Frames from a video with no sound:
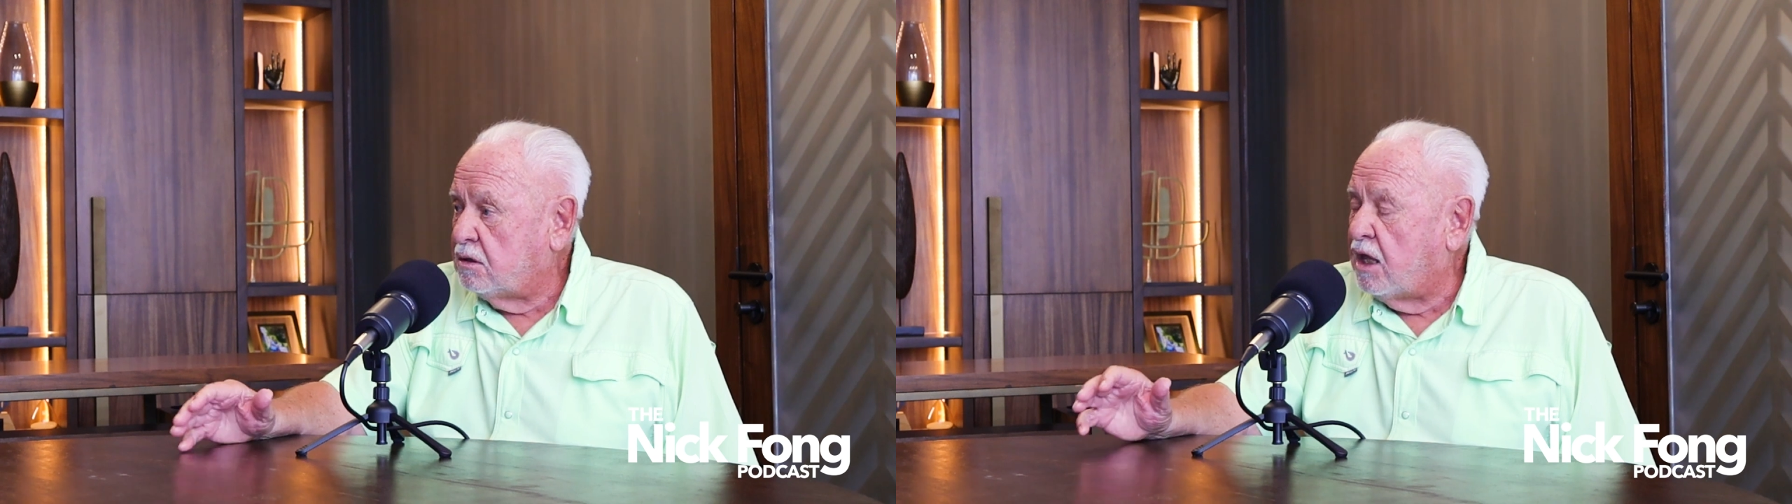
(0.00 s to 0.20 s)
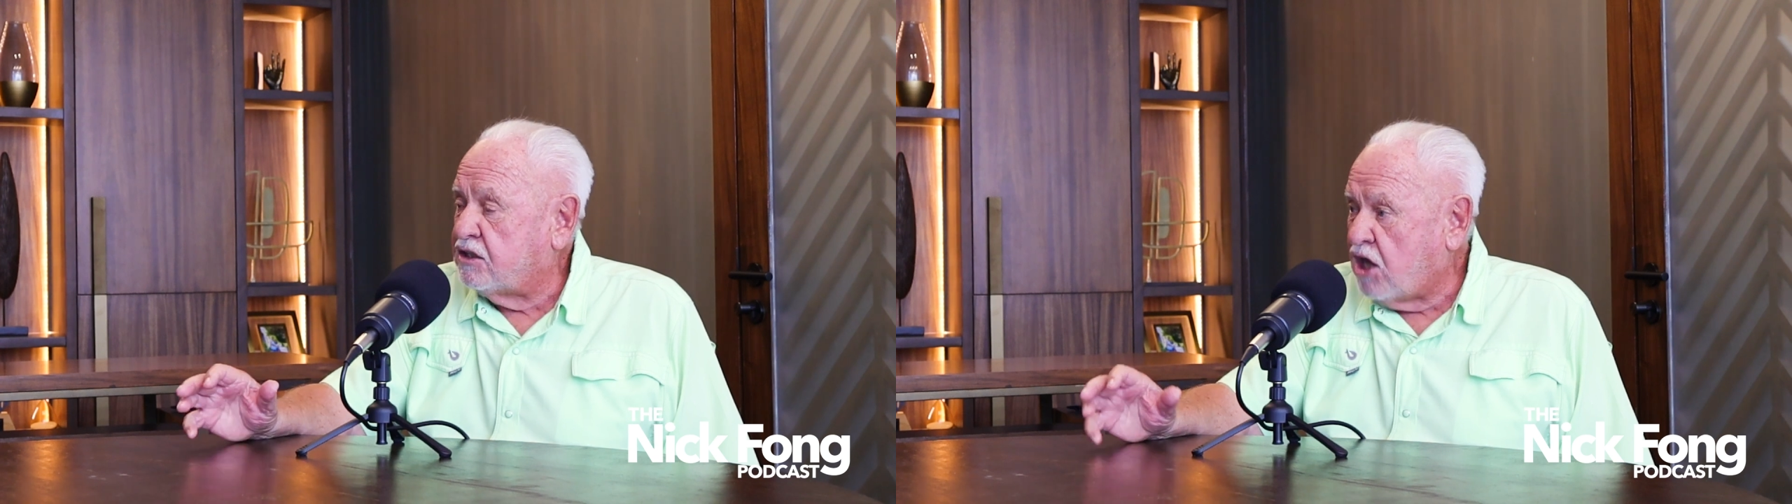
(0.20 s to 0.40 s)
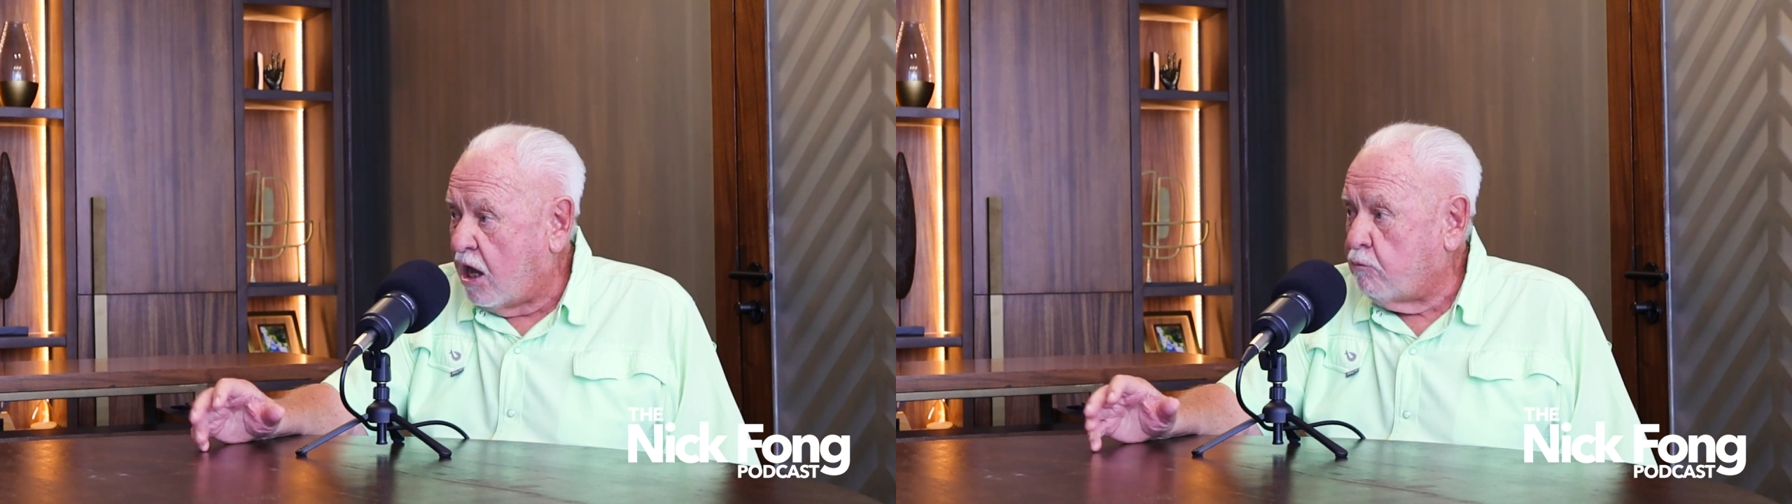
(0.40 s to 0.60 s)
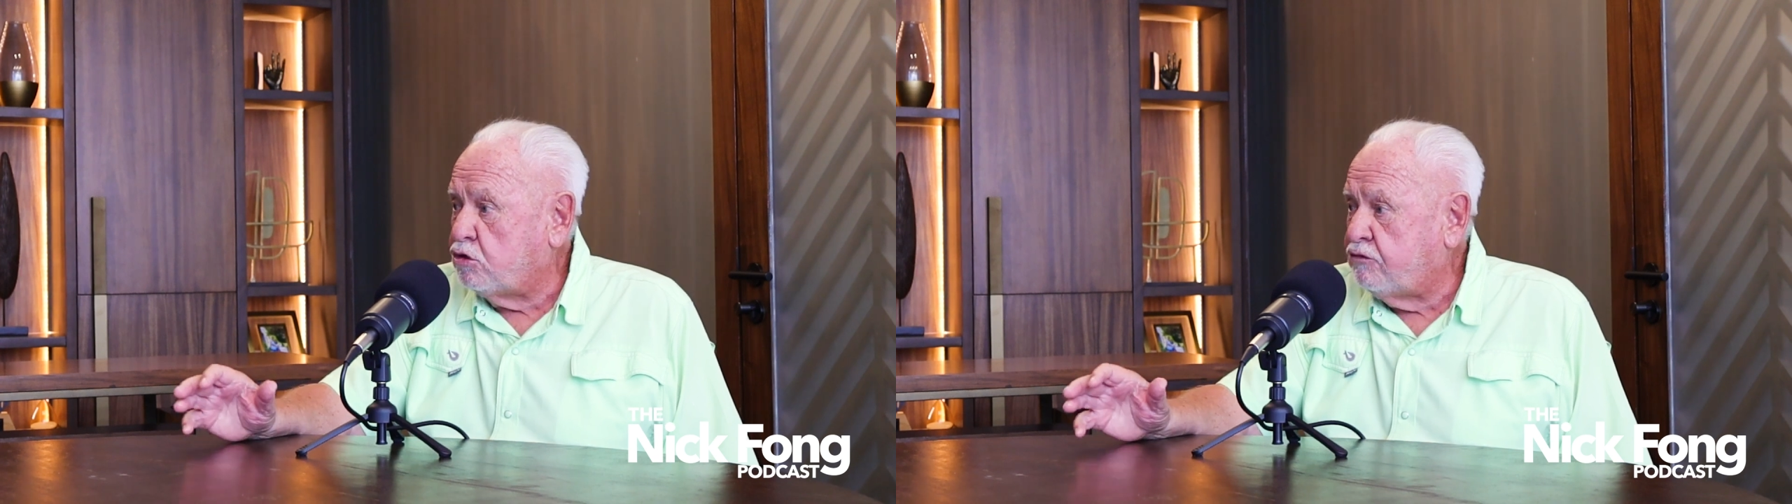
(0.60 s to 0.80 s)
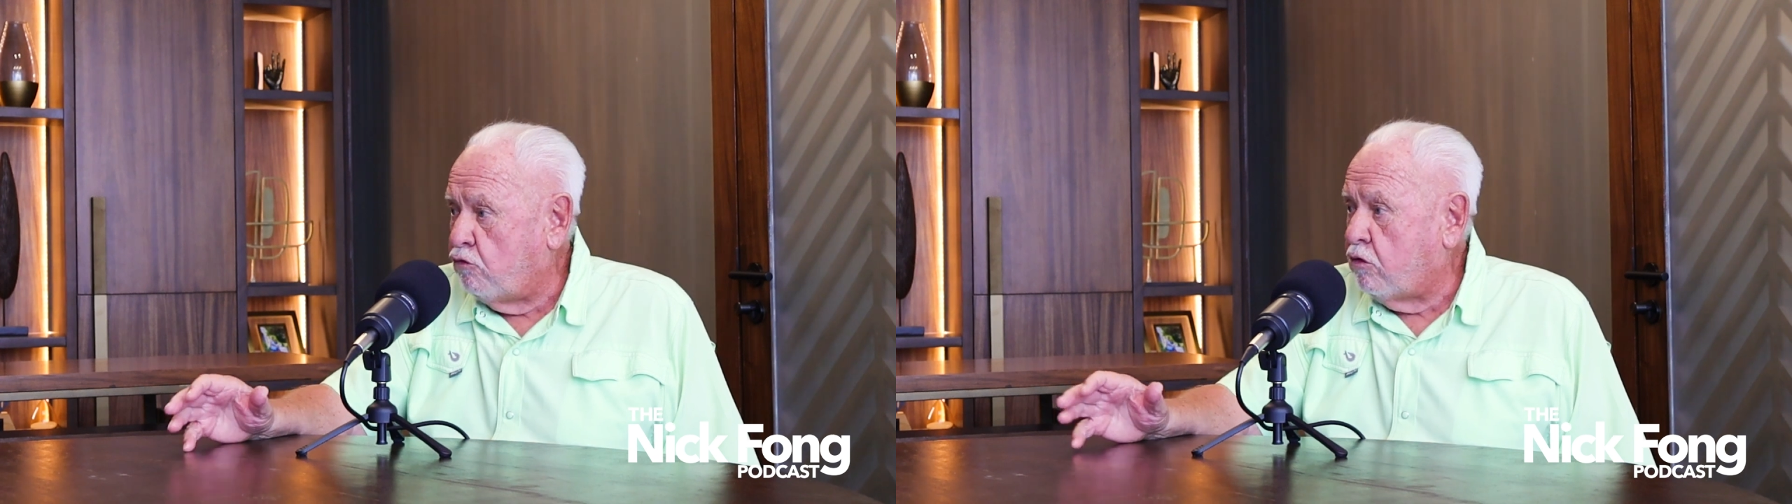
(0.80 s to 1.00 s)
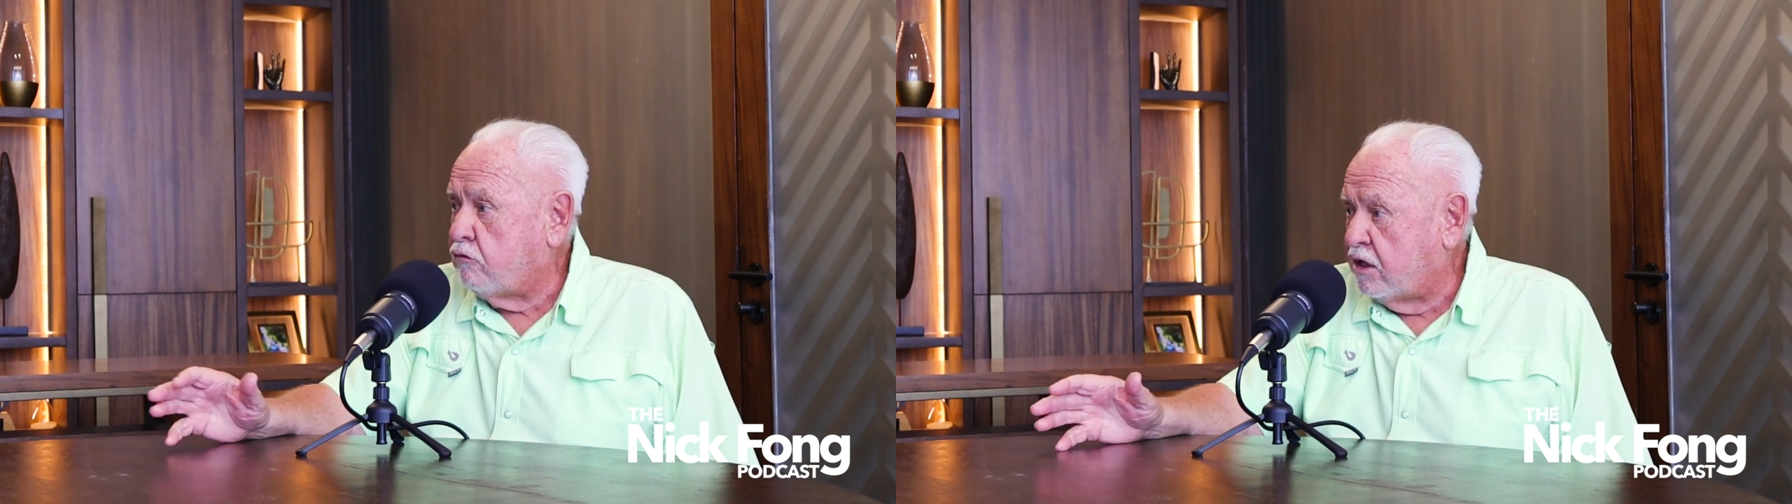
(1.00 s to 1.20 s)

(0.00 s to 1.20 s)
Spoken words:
Los Cabos Foreign